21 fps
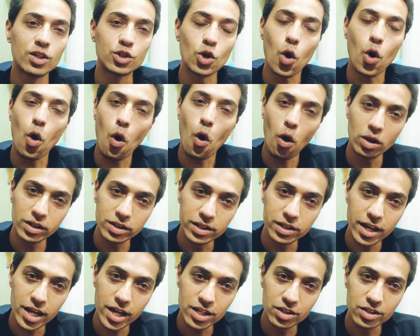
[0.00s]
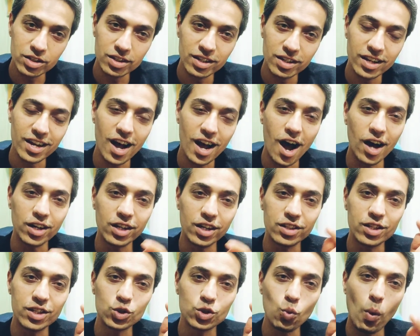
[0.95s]
so all the things
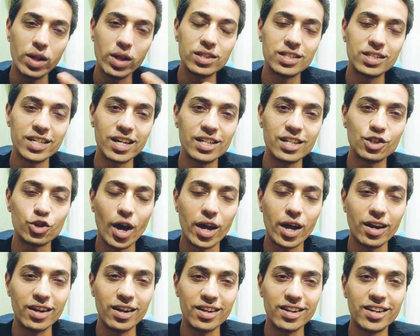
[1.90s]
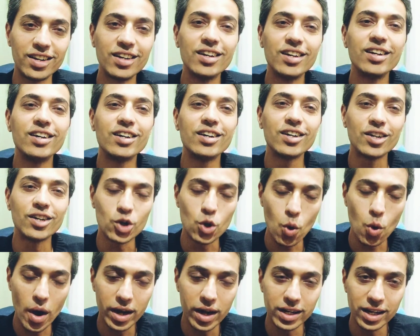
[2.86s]
under this one single channel
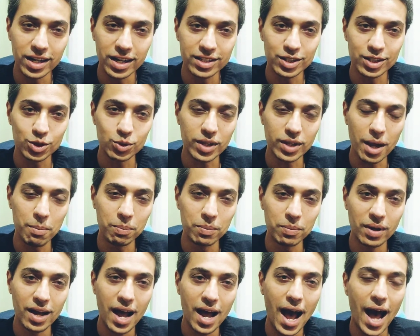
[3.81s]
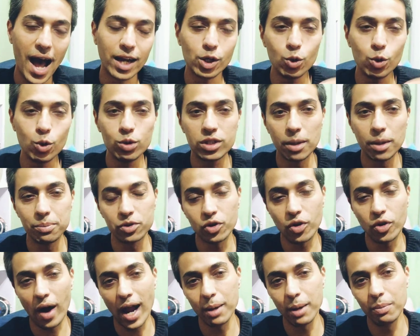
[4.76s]
go ahead and listen to them and do
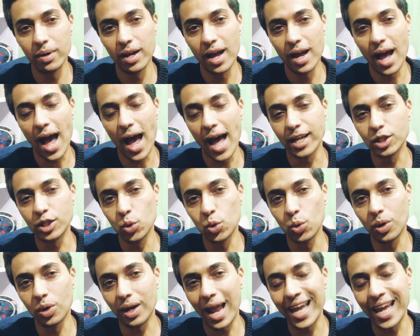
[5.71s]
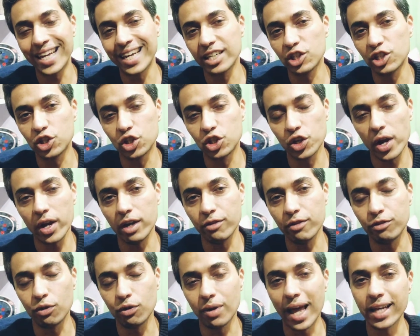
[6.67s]
subscribe and do like and share
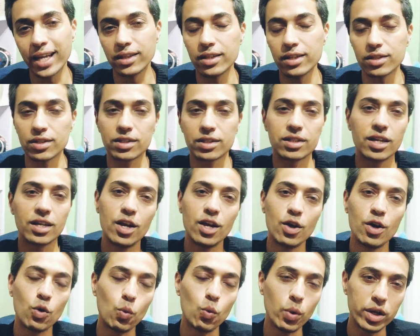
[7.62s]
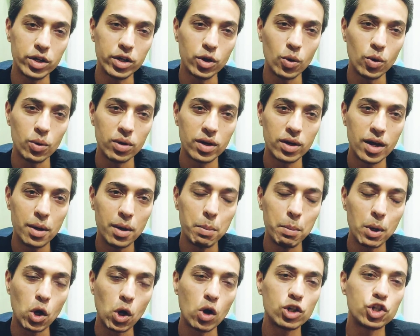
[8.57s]
if you like this video
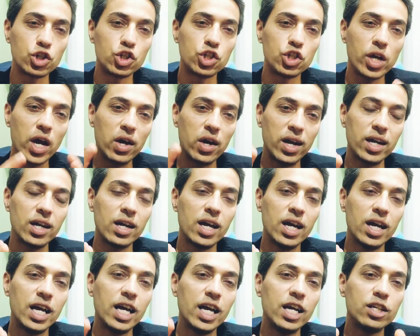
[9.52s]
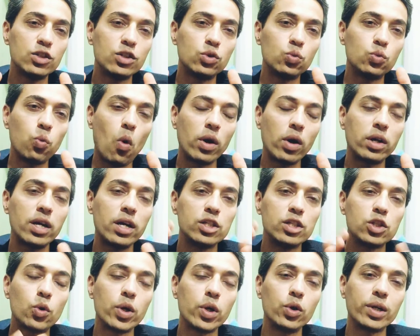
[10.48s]
because sharing is what
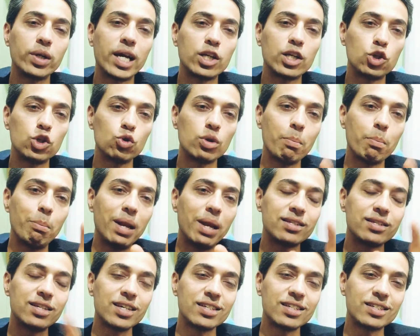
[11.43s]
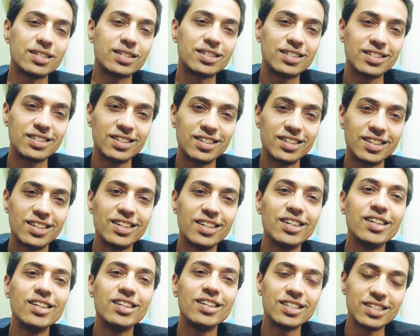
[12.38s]
is going to get you the blessings
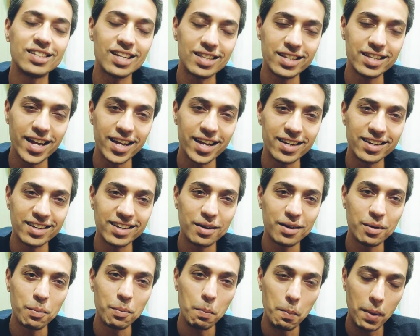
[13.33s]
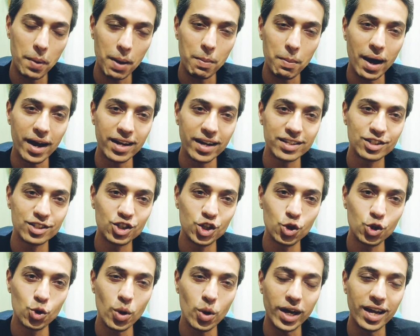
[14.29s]
till then bye bye
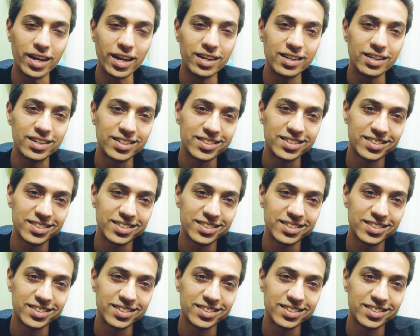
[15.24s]
see you again